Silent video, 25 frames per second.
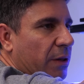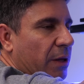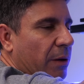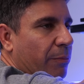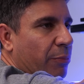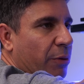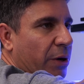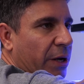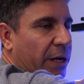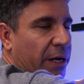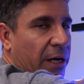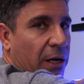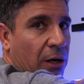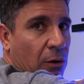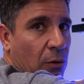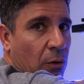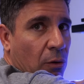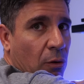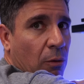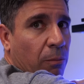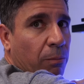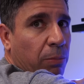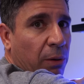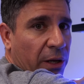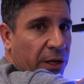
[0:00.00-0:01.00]
than bringing a
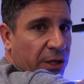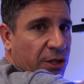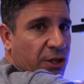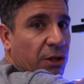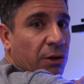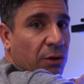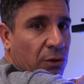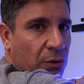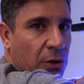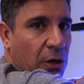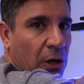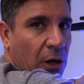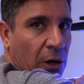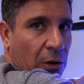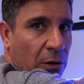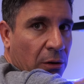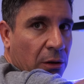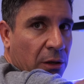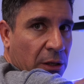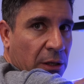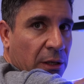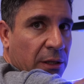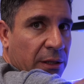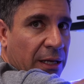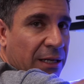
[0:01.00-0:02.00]
coral bleach into color.
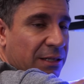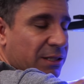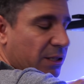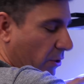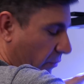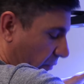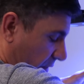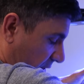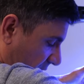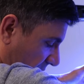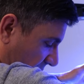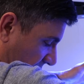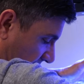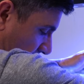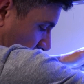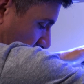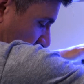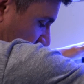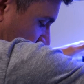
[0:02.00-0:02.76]
That's the reason for it.